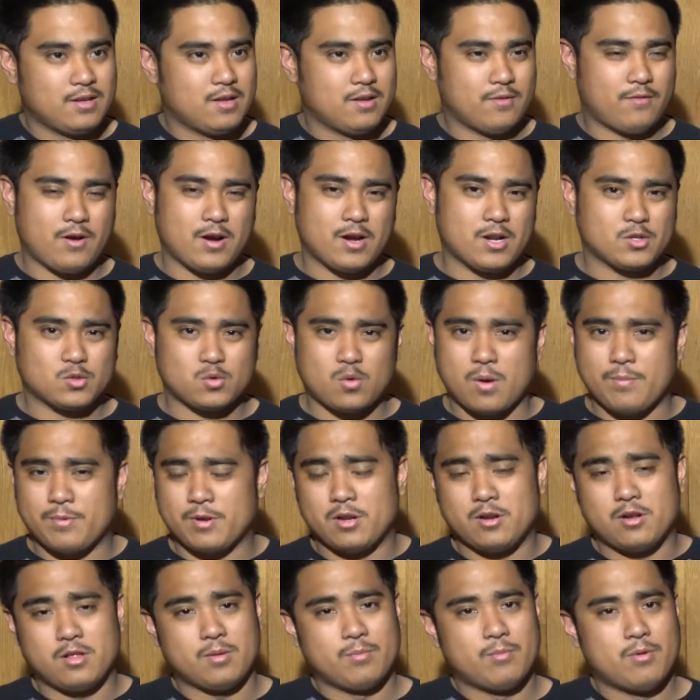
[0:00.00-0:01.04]
If I'm gonna swap in
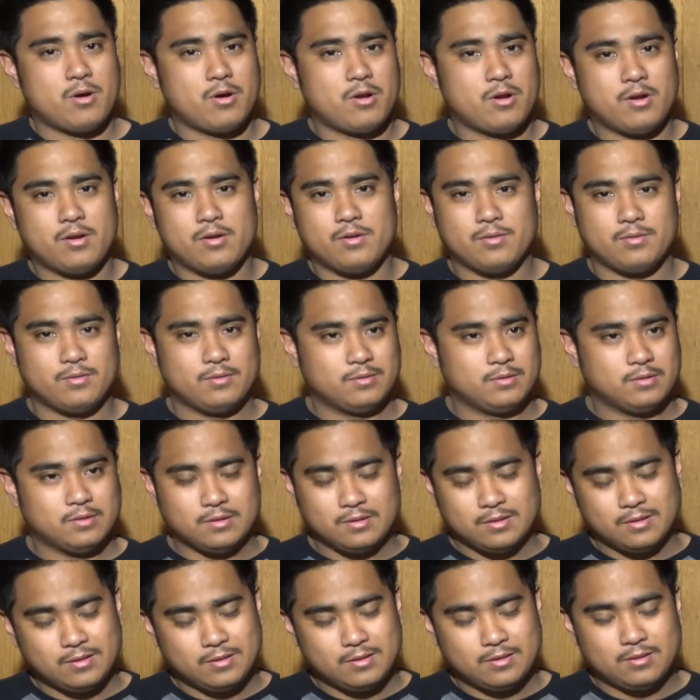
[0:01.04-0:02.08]
another motor,
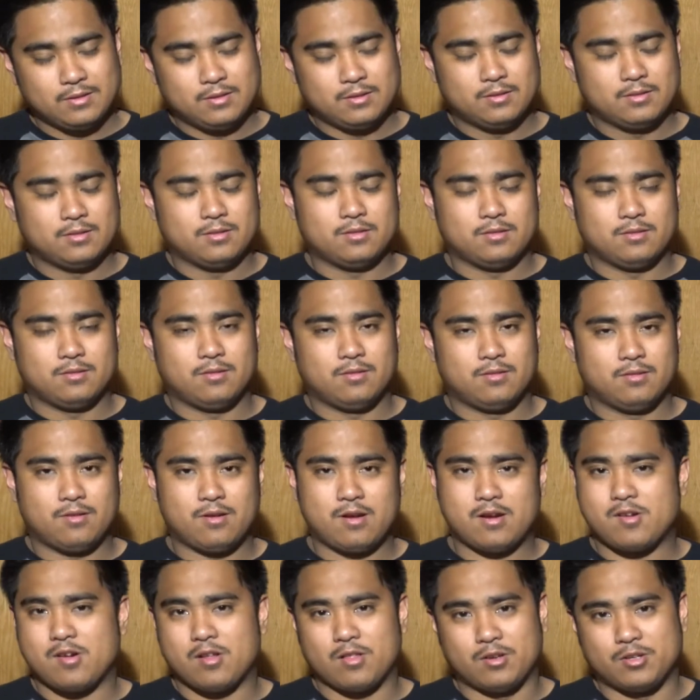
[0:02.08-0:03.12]

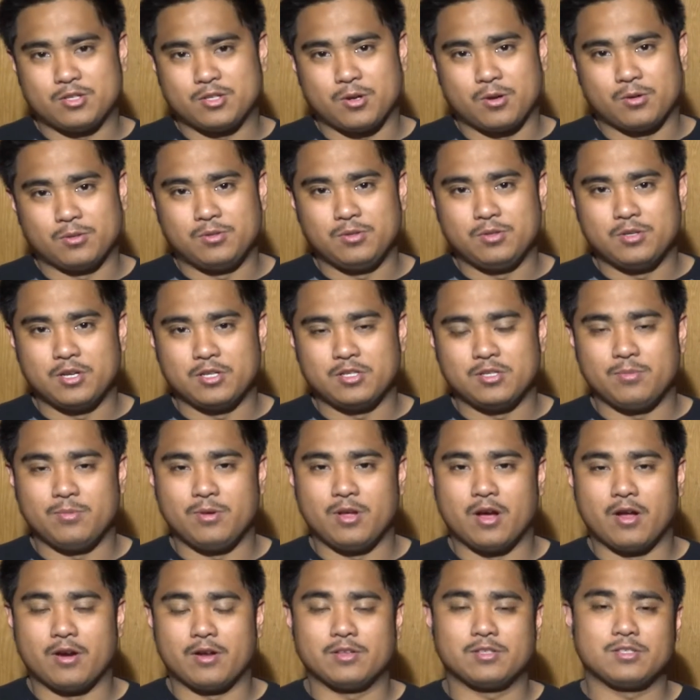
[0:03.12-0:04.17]
I'd rather just go 2J, to
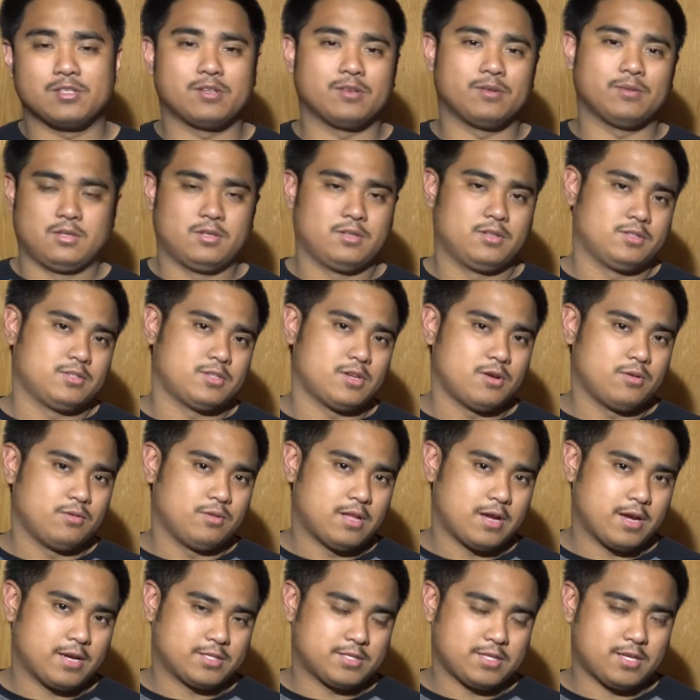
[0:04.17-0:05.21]
be honest. So,
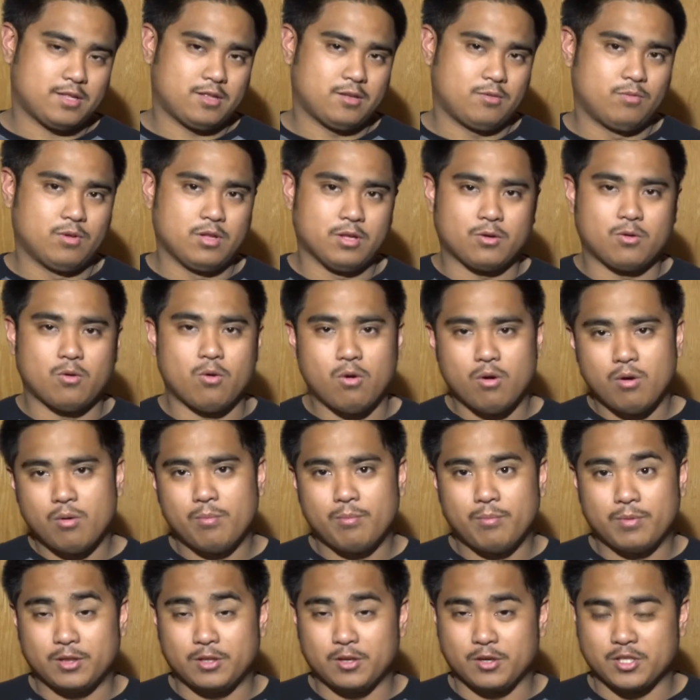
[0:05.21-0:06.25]
like I said, they're really cool,
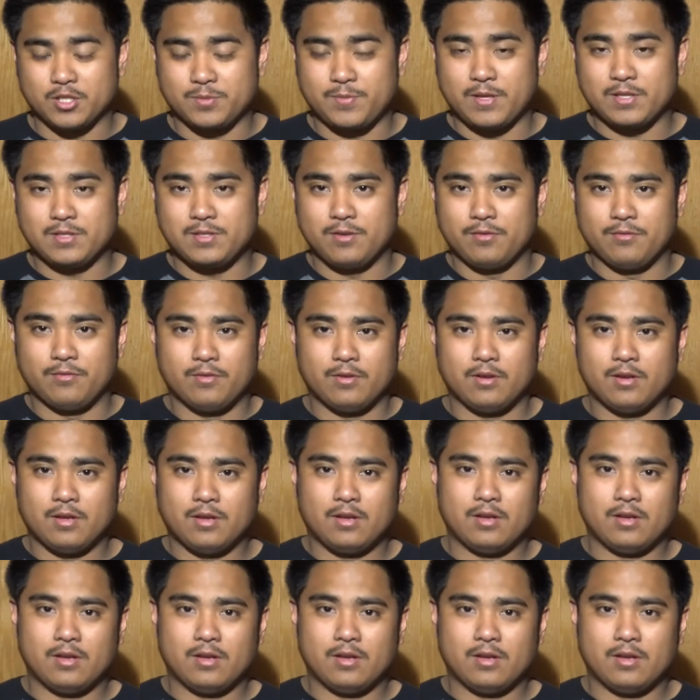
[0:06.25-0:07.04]
but they're expensive.